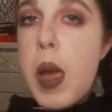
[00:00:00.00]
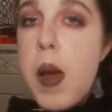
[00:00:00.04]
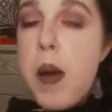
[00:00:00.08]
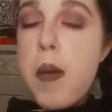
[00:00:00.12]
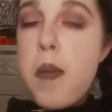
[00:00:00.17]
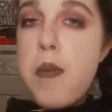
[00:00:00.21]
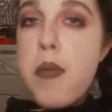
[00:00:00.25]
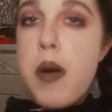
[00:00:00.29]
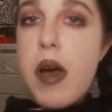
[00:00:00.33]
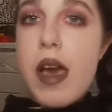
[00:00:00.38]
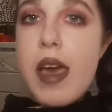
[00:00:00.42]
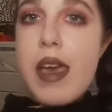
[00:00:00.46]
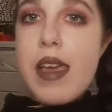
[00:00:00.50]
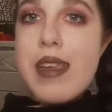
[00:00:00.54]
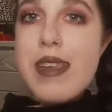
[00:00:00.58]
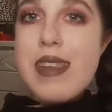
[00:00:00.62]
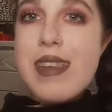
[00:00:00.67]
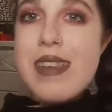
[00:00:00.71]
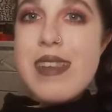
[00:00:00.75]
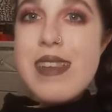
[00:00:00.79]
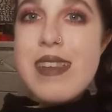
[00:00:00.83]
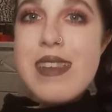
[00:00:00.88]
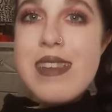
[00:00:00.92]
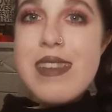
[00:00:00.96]

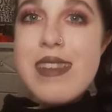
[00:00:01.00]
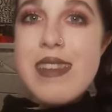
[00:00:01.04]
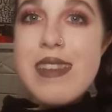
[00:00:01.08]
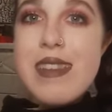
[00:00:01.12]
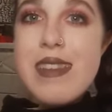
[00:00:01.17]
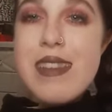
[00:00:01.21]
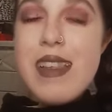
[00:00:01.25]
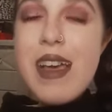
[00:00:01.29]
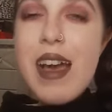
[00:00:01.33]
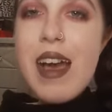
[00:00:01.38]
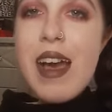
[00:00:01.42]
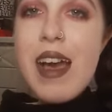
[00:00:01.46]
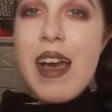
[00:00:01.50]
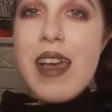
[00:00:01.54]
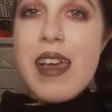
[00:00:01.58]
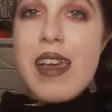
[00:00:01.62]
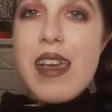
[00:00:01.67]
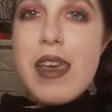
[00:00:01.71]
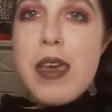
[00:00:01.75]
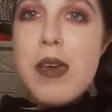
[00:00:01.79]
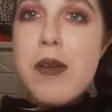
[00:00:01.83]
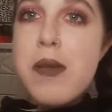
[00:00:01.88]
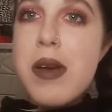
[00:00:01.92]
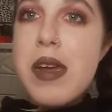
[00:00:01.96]
But I
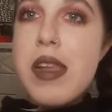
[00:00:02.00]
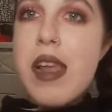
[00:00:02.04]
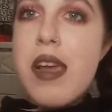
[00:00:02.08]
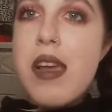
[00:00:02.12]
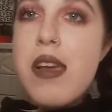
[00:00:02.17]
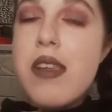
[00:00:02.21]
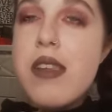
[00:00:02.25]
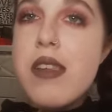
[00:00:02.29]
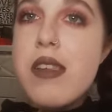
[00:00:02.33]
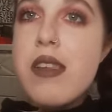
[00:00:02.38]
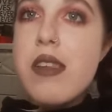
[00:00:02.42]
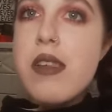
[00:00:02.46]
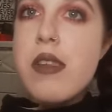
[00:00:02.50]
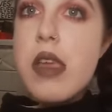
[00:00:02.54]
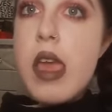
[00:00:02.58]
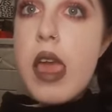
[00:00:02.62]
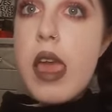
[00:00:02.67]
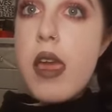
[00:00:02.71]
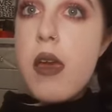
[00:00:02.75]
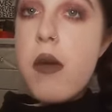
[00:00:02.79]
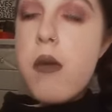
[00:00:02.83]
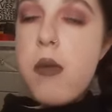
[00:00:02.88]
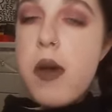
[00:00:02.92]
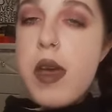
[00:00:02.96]

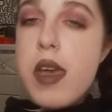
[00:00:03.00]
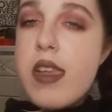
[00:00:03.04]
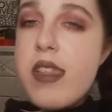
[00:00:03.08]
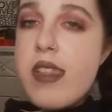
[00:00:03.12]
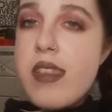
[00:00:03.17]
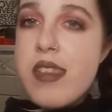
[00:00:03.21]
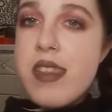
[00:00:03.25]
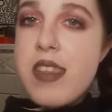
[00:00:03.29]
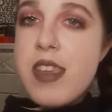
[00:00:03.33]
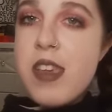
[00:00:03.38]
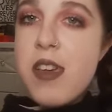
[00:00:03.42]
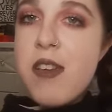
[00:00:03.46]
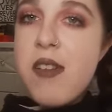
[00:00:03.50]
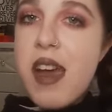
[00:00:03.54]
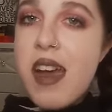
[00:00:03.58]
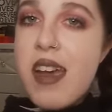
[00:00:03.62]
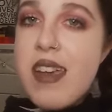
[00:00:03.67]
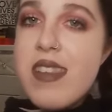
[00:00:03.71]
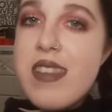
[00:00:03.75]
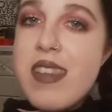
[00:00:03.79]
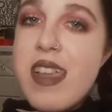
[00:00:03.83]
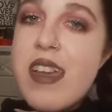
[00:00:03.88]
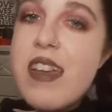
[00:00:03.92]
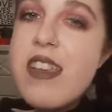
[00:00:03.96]
can't wait to see you
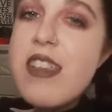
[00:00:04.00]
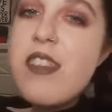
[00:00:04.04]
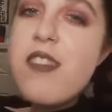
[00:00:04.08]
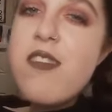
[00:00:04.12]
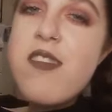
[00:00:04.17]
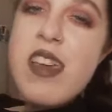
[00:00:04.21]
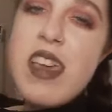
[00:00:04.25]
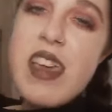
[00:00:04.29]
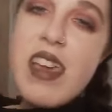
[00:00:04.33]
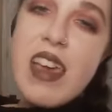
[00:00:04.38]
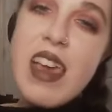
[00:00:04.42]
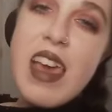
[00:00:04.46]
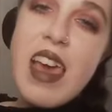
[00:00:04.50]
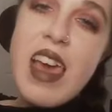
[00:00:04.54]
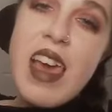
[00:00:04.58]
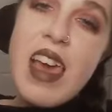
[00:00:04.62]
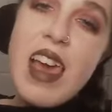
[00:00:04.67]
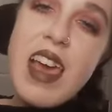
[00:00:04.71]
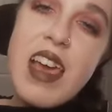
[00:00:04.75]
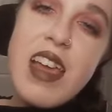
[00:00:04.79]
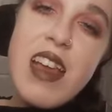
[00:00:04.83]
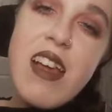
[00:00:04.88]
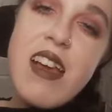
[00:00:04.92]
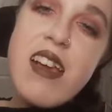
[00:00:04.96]
guys next week.
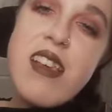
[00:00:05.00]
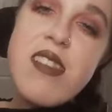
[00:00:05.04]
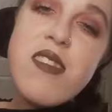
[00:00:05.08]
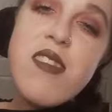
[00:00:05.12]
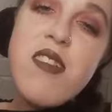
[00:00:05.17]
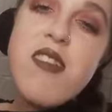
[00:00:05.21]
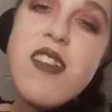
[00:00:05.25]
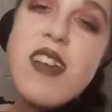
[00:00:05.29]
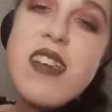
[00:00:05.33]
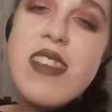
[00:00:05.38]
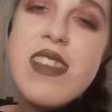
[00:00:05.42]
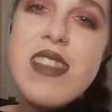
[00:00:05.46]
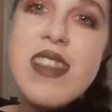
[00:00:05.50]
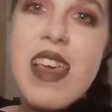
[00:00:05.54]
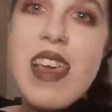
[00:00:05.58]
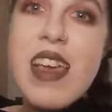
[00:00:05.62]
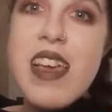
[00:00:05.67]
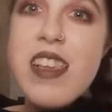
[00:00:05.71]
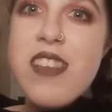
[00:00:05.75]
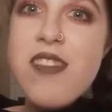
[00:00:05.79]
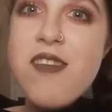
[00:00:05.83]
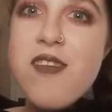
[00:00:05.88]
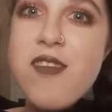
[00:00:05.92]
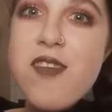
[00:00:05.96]
And as always,
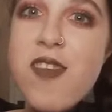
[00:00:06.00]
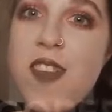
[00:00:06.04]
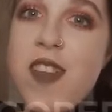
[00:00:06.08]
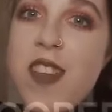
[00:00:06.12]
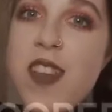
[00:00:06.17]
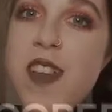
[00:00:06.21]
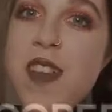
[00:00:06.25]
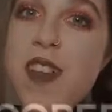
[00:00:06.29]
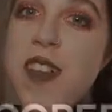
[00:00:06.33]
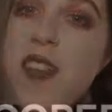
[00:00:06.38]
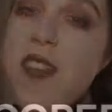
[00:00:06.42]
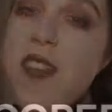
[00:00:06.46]
thanks for rolling.